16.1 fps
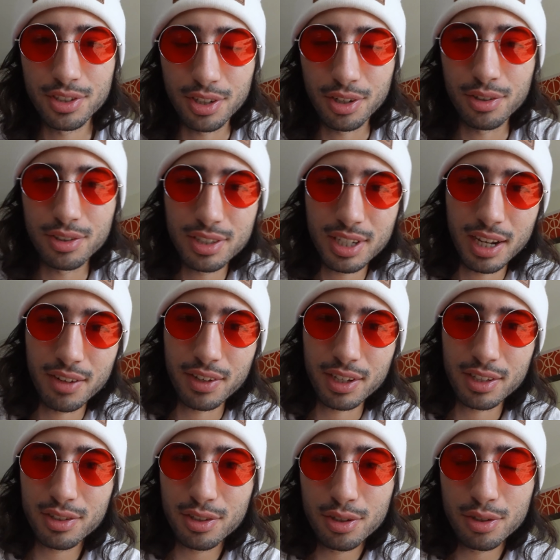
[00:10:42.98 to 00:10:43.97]
So it's kind of
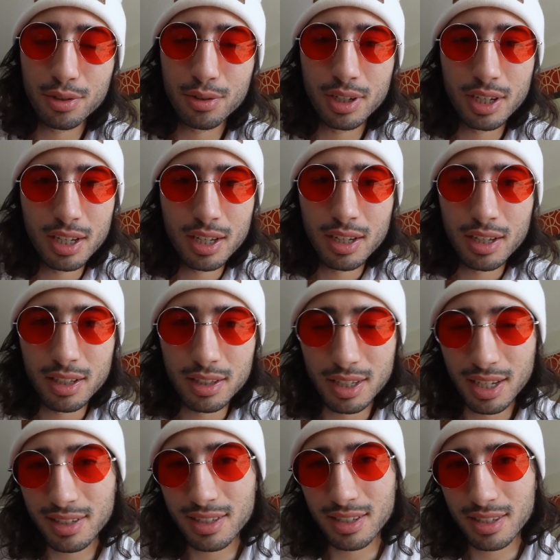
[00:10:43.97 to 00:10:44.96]
like two
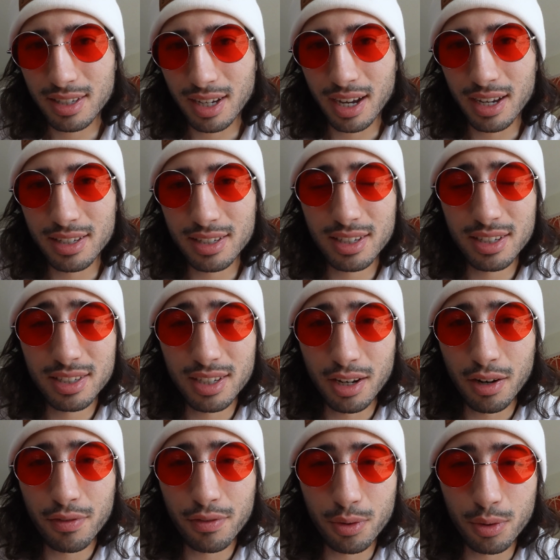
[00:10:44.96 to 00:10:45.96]
decent sized
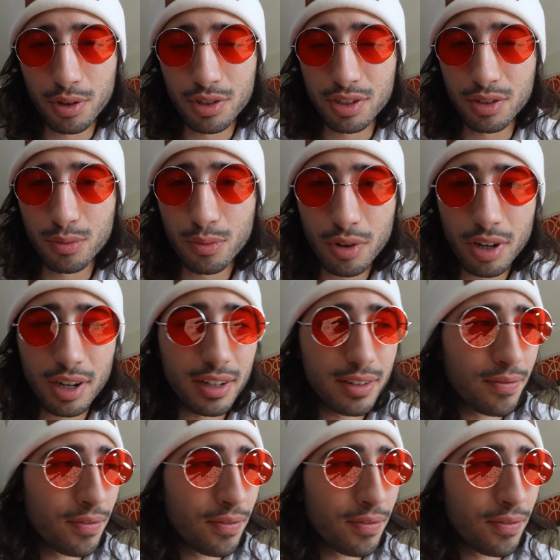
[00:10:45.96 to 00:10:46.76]
casino floors in one.